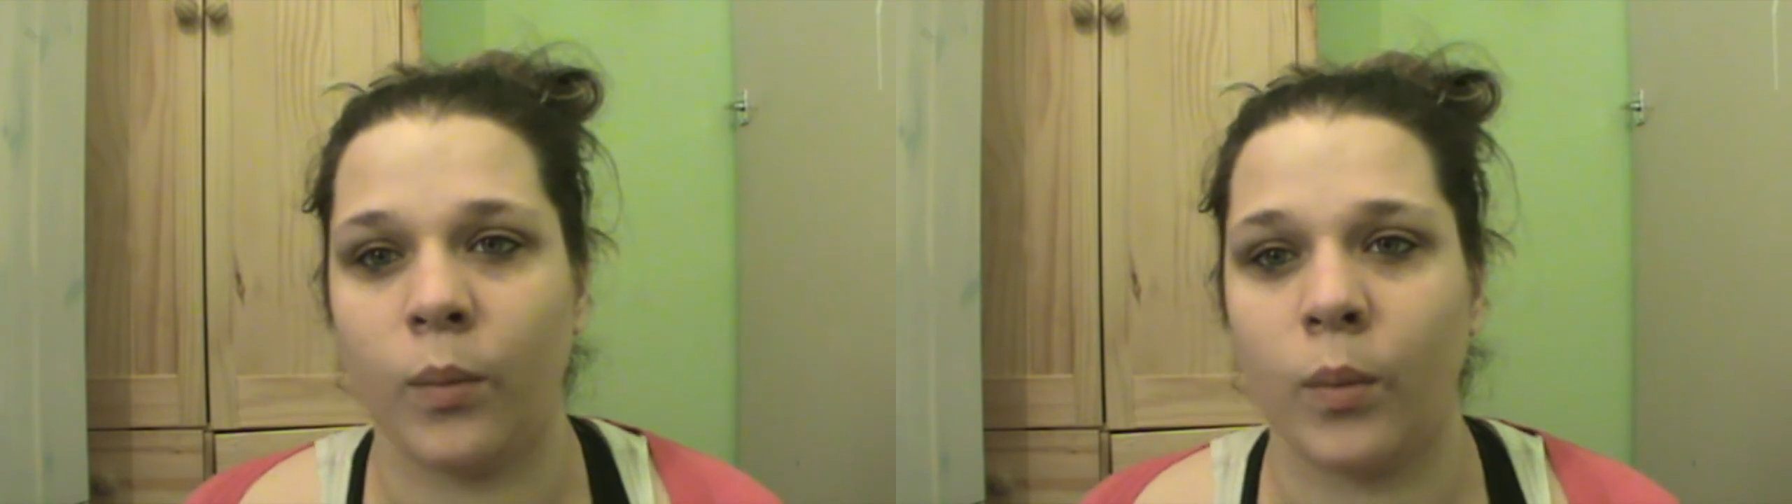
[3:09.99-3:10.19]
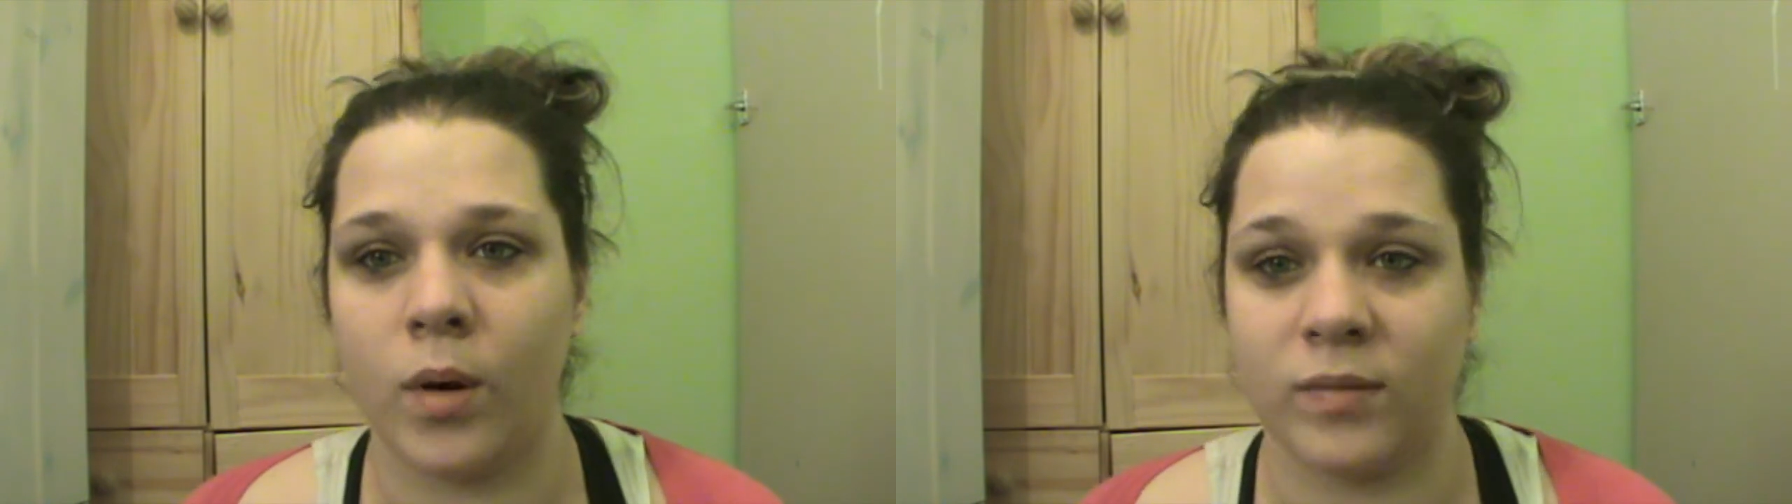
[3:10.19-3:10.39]

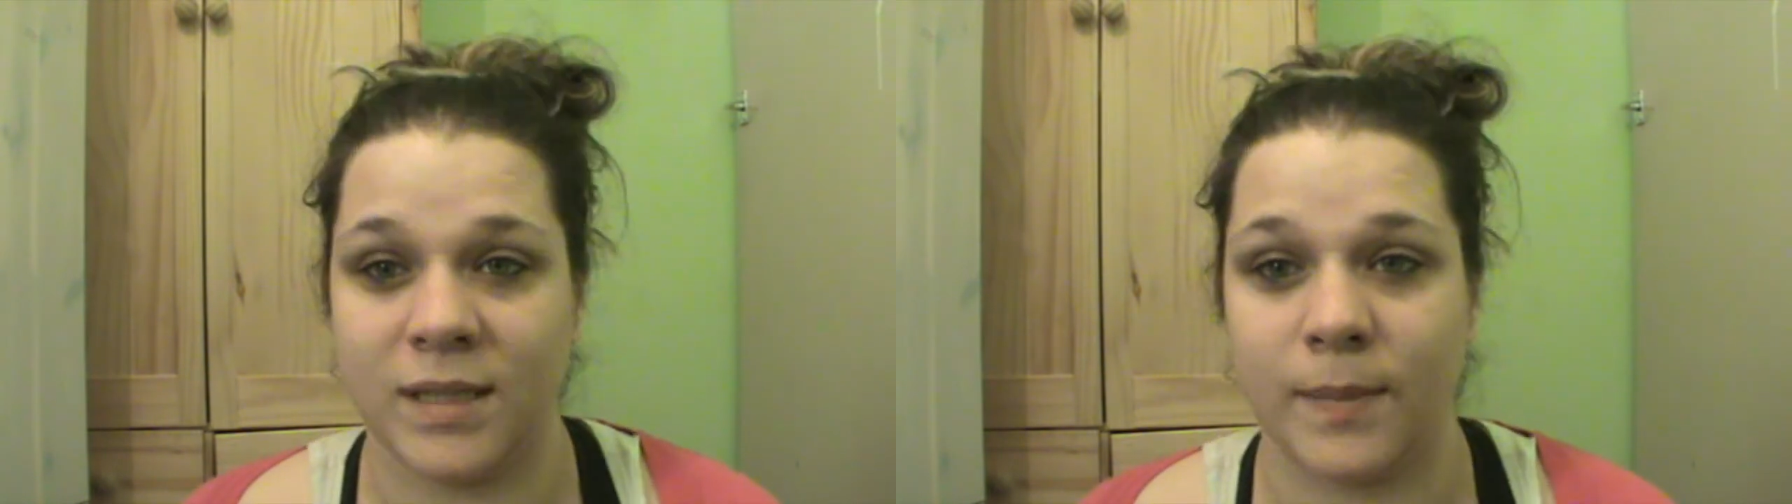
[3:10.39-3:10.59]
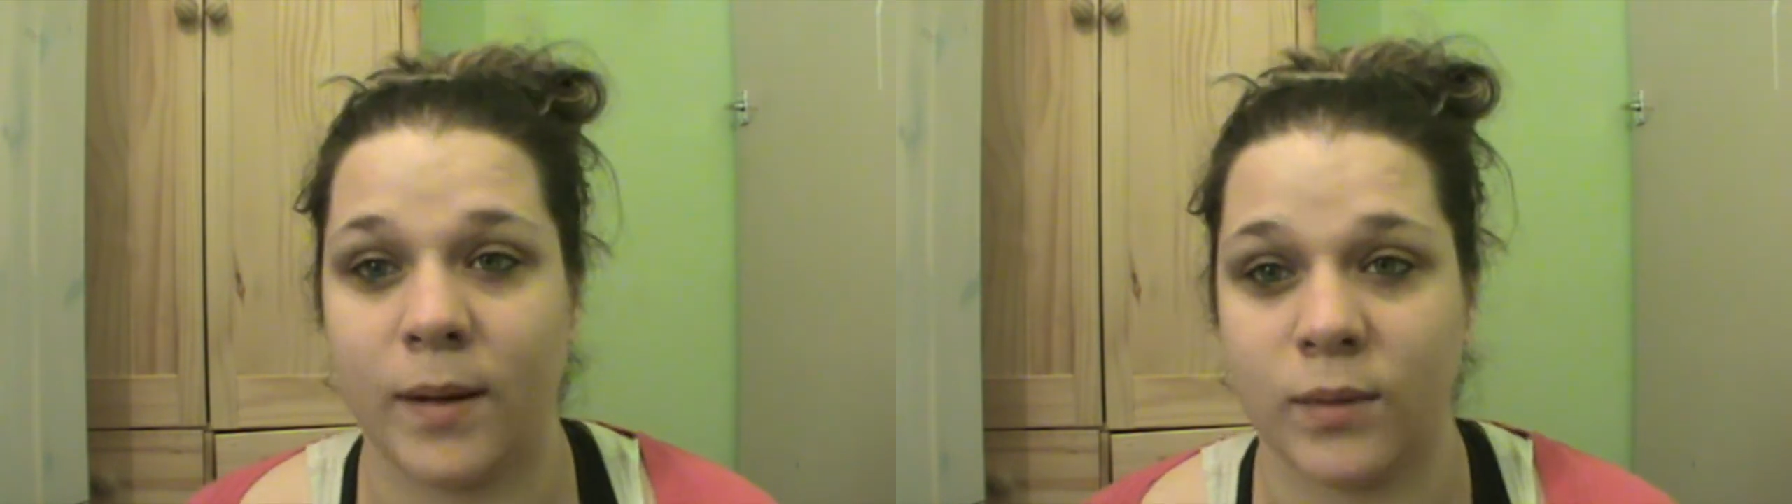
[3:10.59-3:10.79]
were
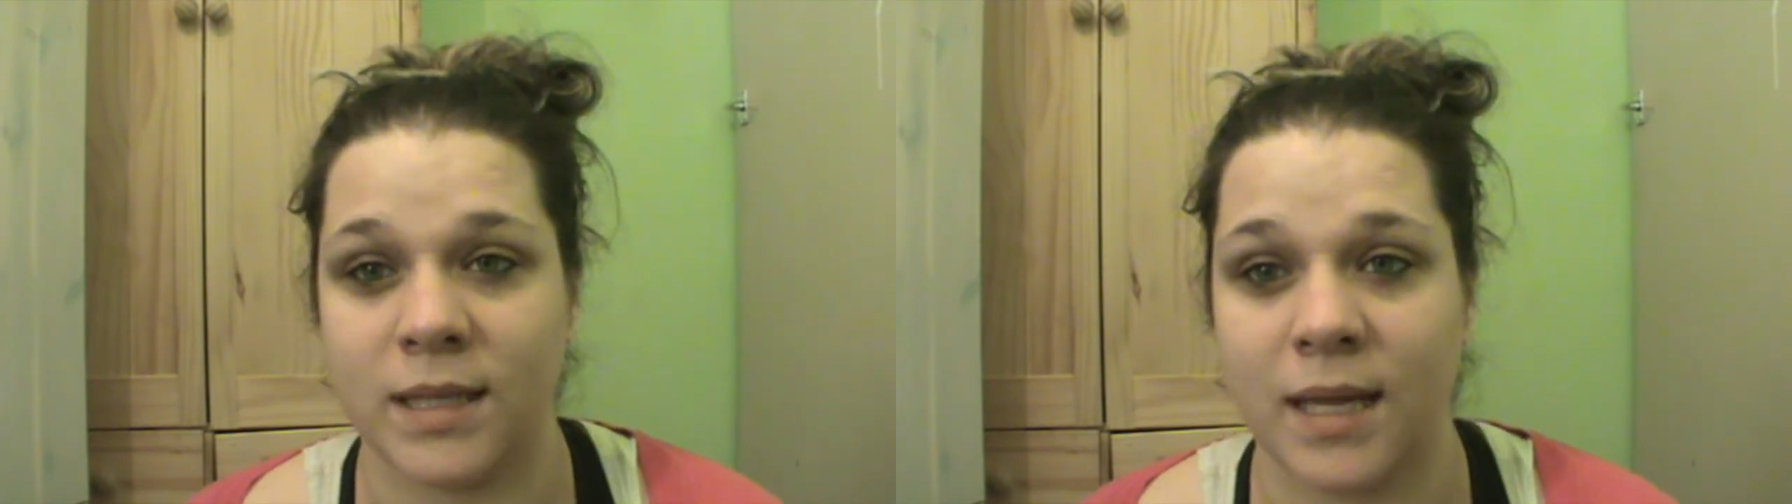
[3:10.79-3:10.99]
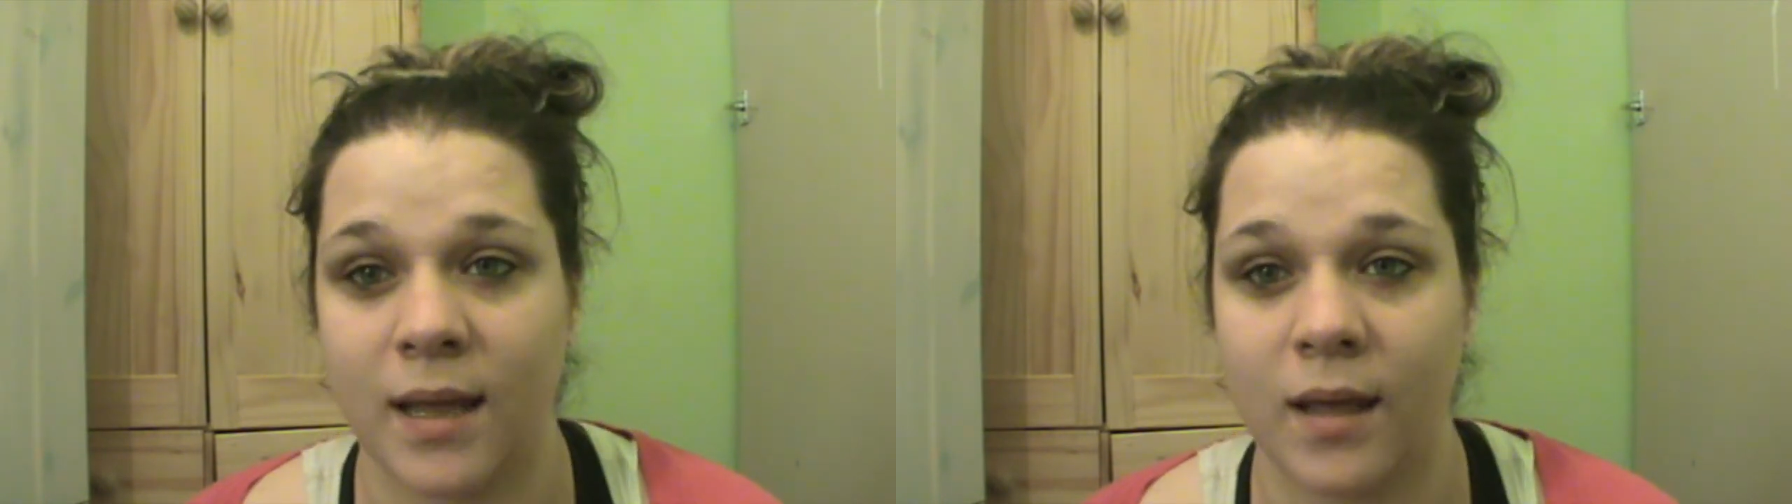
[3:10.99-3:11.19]
worried
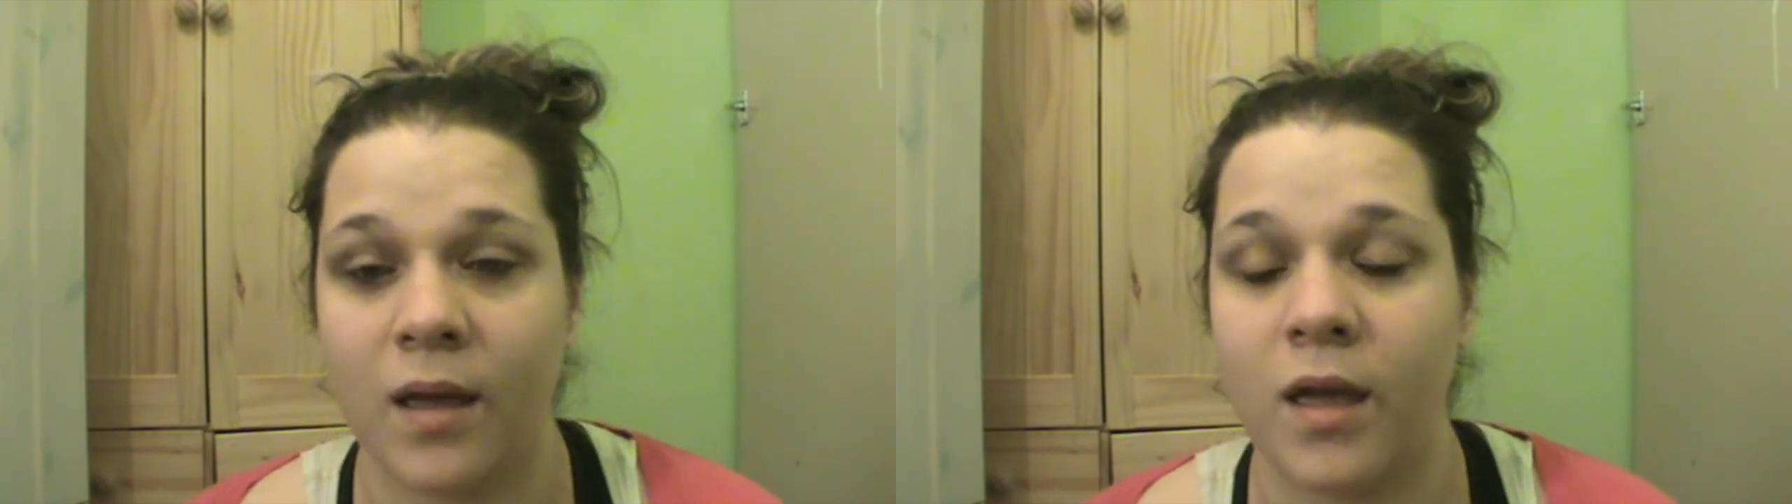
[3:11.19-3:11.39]
about it.